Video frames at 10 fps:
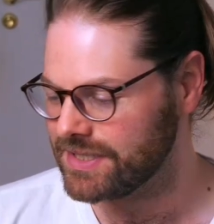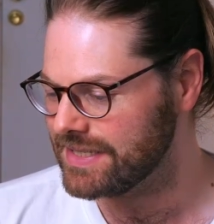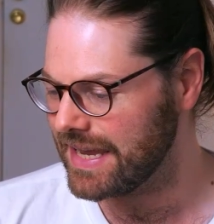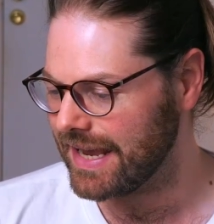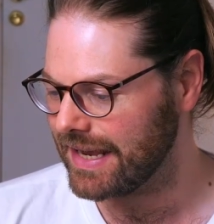But
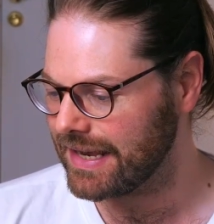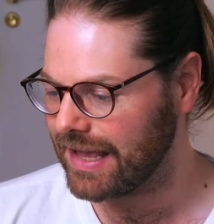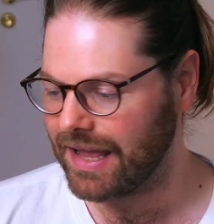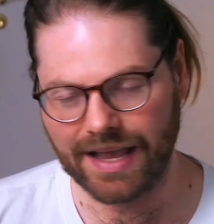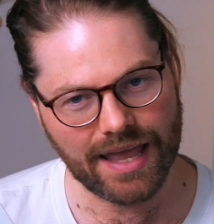
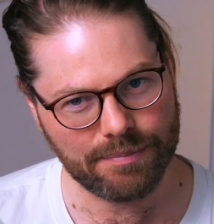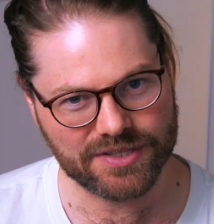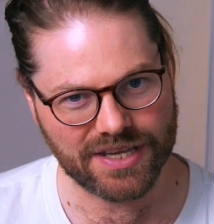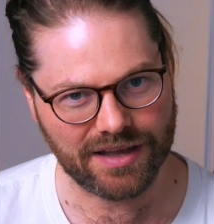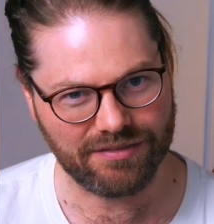today, I
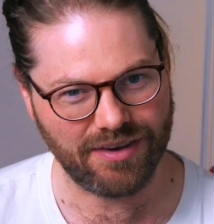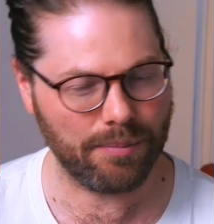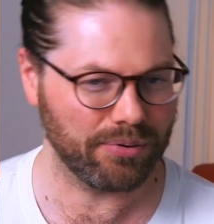happen to have